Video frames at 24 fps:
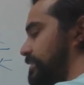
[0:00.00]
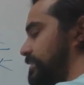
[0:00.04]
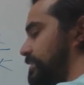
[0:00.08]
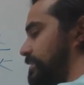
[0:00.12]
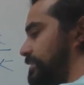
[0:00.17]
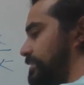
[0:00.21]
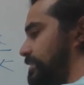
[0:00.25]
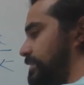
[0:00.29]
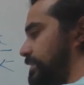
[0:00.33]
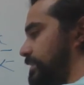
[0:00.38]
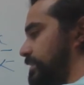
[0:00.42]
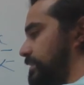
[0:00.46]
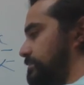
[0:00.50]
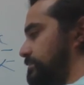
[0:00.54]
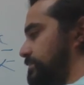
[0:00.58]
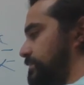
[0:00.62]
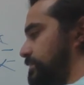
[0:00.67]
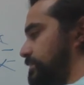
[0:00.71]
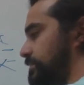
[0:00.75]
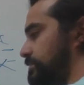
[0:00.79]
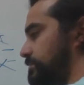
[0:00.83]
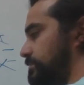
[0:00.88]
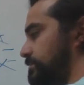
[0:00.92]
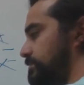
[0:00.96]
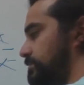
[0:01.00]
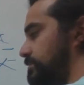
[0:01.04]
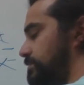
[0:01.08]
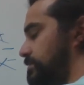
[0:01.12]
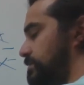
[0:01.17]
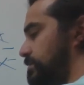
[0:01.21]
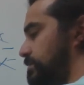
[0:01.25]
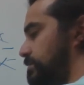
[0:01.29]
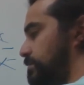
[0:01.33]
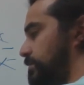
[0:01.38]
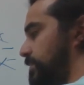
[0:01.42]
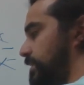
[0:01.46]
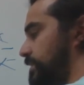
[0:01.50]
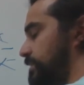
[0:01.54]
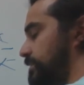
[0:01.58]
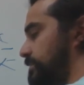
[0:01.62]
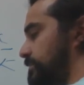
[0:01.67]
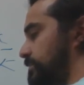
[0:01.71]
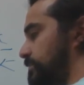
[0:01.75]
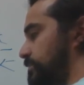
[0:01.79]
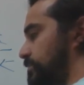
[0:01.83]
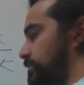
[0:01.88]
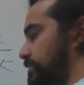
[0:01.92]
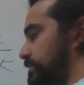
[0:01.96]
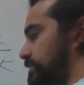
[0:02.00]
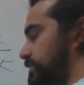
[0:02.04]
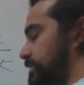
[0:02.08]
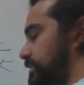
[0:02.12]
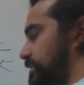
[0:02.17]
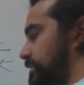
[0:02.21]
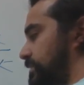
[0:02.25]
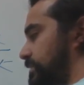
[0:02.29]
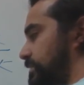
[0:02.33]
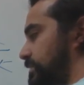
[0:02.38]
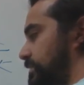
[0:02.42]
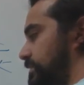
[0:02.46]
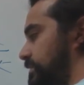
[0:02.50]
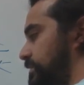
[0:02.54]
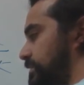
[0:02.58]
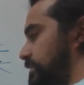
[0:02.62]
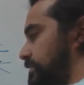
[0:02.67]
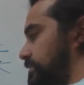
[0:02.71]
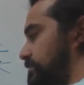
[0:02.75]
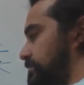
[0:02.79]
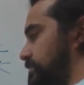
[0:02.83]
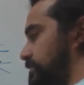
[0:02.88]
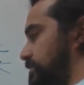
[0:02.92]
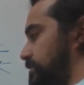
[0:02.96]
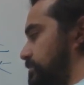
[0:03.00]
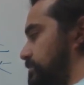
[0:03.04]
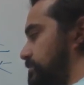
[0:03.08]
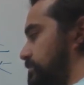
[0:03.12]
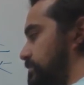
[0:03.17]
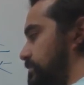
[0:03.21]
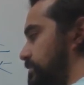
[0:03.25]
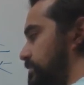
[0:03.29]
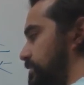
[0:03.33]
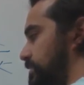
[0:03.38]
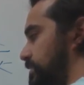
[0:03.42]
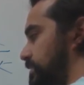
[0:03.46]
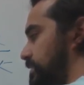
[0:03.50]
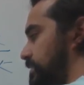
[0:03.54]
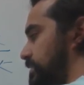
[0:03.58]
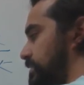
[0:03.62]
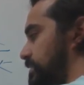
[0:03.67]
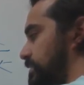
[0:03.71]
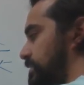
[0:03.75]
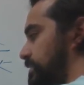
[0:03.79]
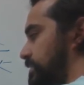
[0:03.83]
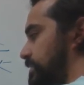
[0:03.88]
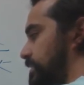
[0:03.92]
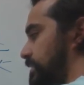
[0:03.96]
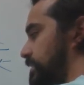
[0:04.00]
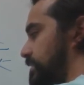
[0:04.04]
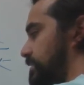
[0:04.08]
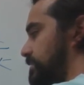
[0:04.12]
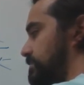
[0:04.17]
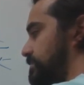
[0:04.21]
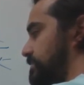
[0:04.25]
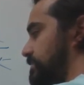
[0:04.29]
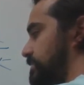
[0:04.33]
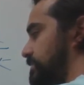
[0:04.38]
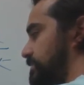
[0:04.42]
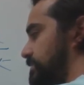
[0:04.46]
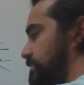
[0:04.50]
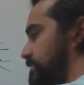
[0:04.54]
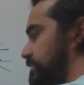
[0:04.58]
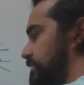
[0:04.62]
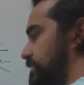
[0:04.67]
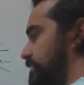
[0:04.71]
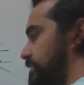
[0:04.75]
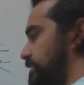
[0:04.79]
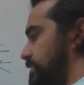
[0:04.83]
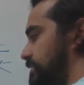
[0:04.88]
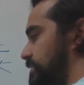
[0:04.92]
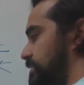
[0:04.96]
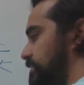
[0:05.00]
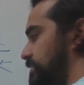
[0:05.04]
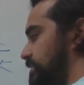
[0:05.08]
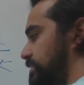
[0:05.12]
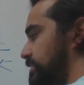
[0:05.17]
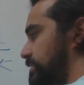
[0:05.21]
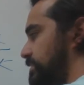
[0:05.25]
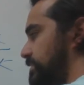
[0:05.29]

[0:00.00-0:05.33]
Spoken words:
Negative 2 minus 14 gives you negative 16.